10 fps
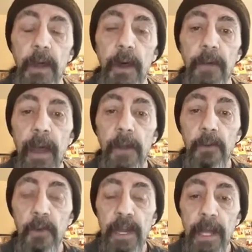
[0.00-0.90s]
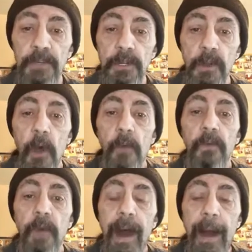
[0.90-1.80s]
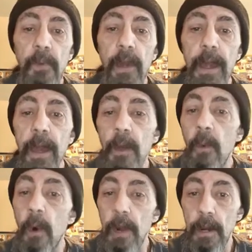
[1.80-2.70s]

of that redemption for operating in war?